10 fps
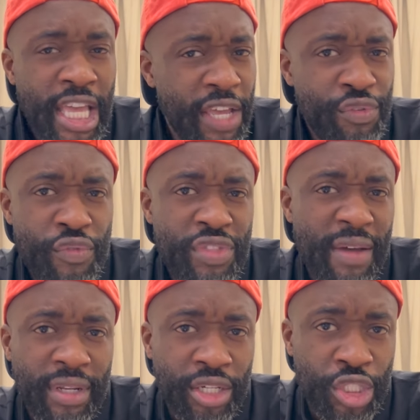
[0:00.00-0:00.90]
If you've
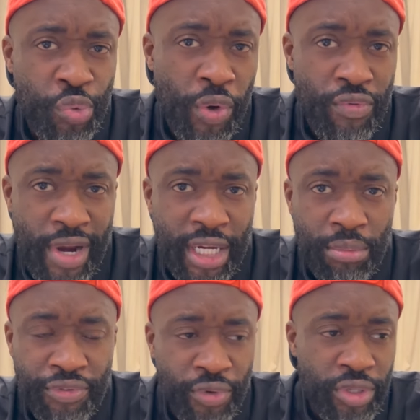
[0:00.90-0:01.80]
never done a 12 rounder
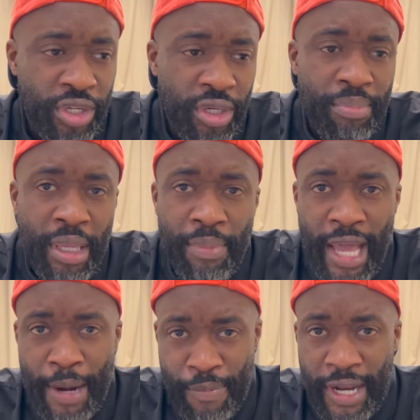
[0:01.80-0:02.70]
before, you're gonna be a bit
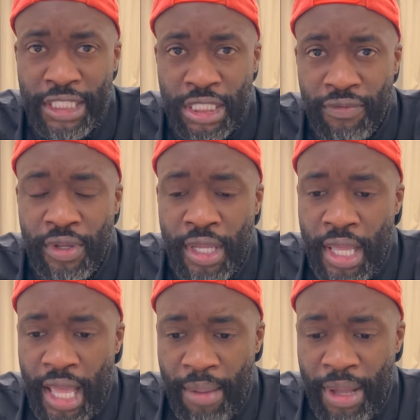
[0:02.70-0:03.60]
apprehensive
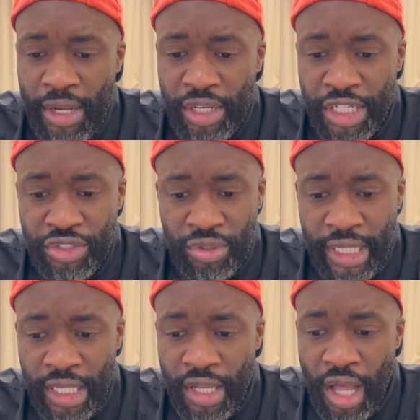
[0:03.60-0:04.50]
about
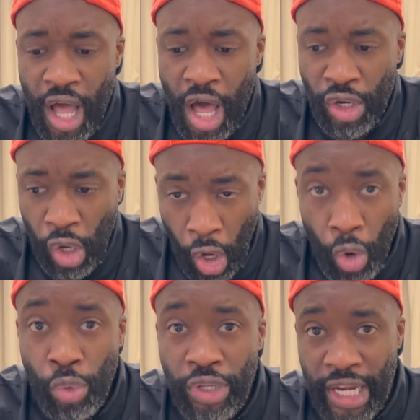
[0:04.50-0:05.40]
literally
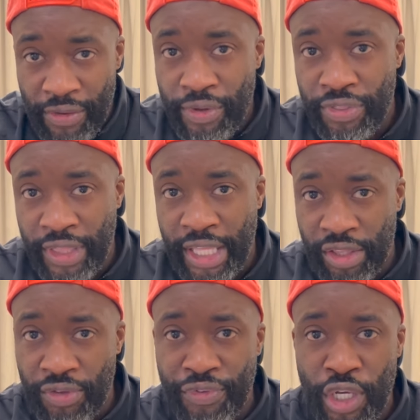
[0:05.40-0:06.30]
unloading everything in
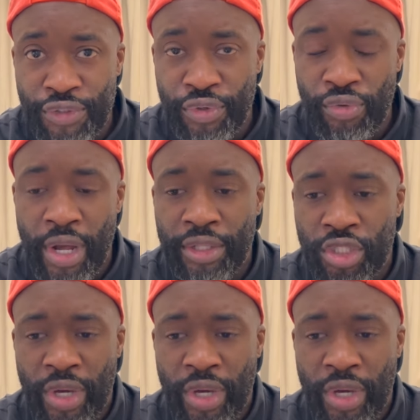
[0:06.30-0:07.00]
the first few rounds.